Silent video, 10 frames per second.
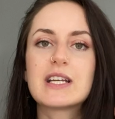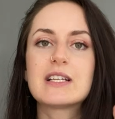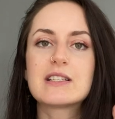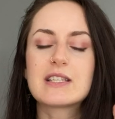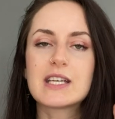
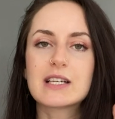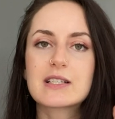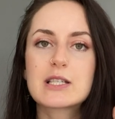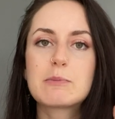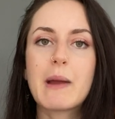is the
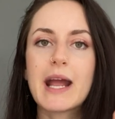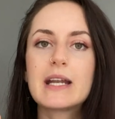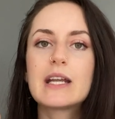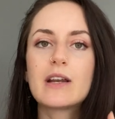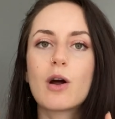
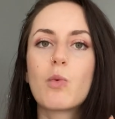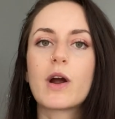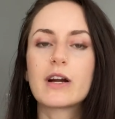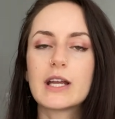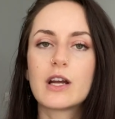expanded
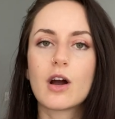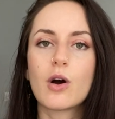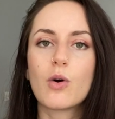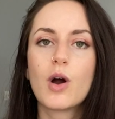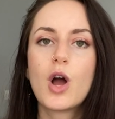aware
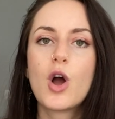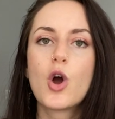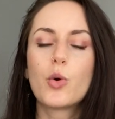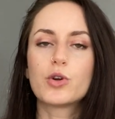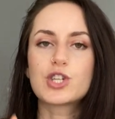ego
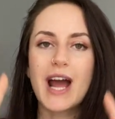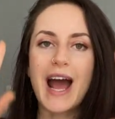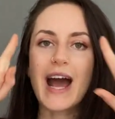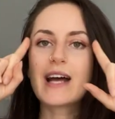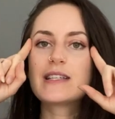which
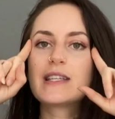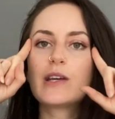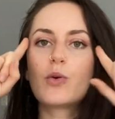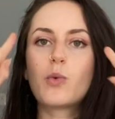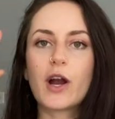has
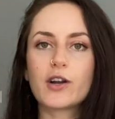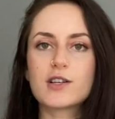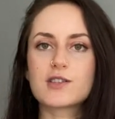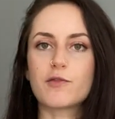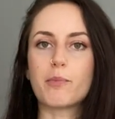the
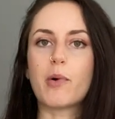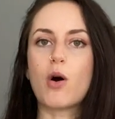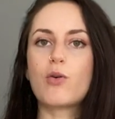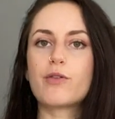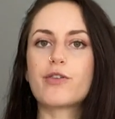awareness of
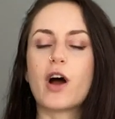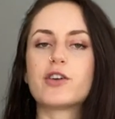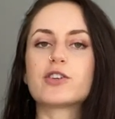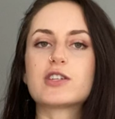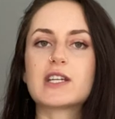both
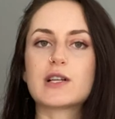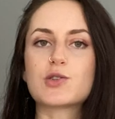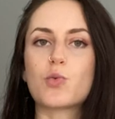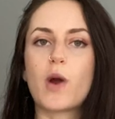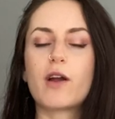
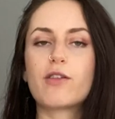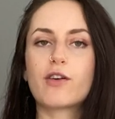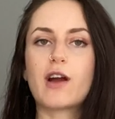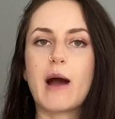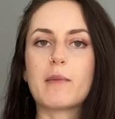understands where
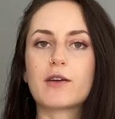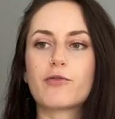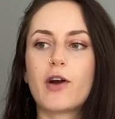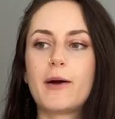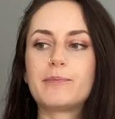they're coming
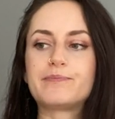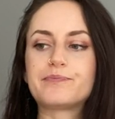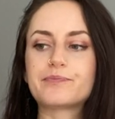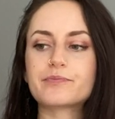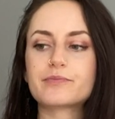from
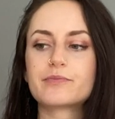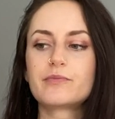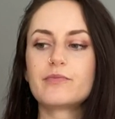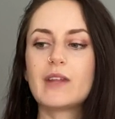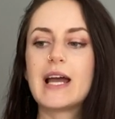
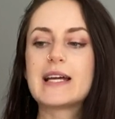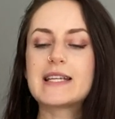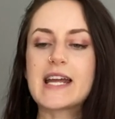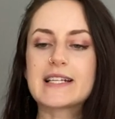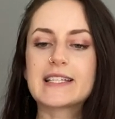
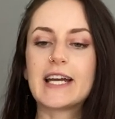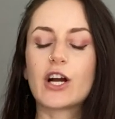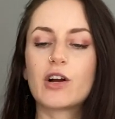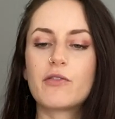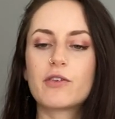takes
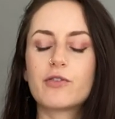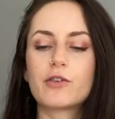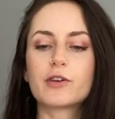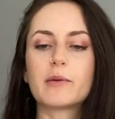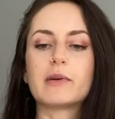care of the
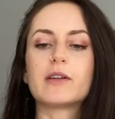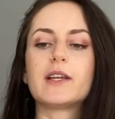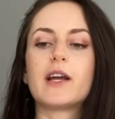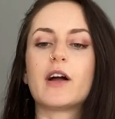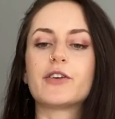
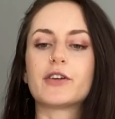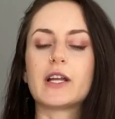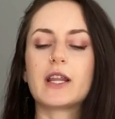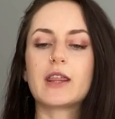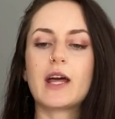vulnerability
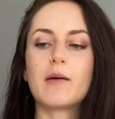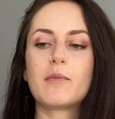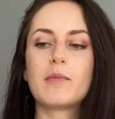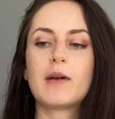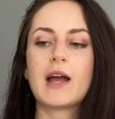underneath
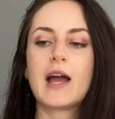them